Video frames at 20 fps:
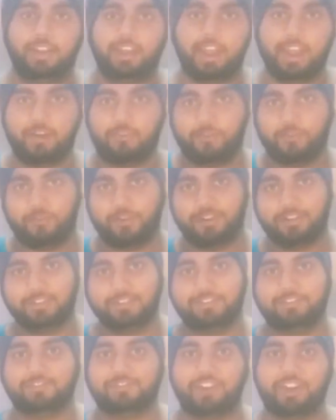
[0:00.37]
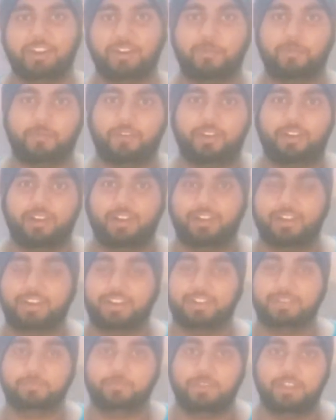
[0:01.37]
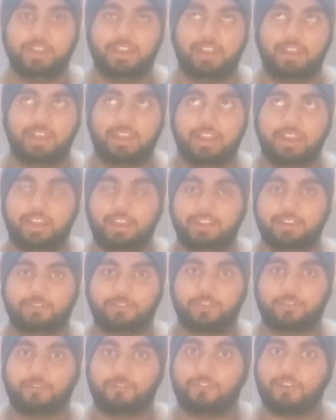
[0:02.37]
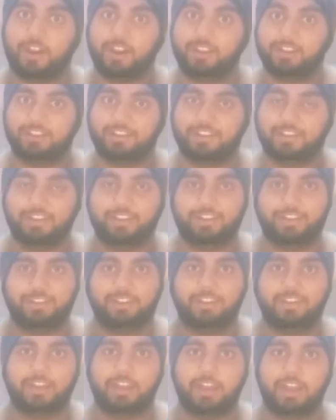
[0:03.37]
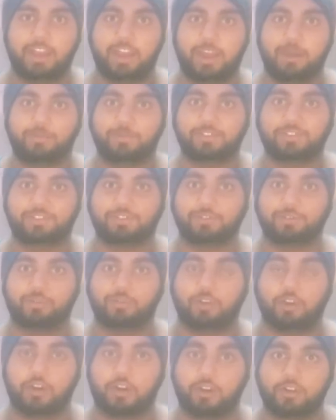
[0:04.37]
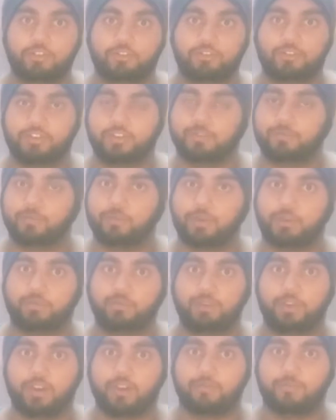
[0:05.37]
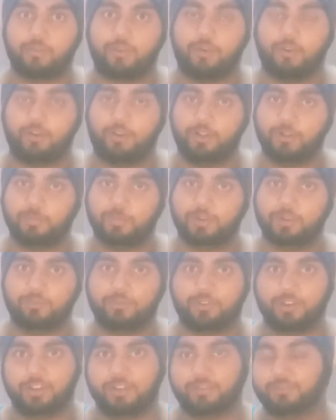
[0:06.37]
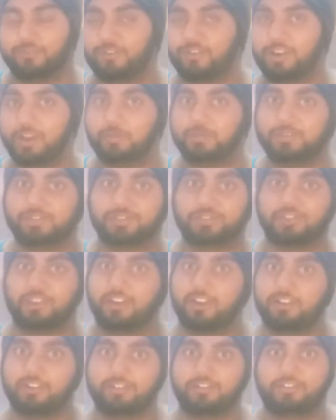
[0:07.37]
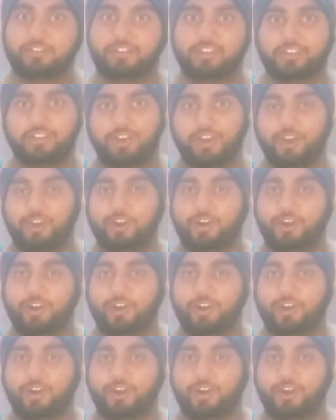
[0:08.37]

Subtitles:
Hey everyone, Dragonball here again, and finally, episode 100, what we have all been waiting for, episode 100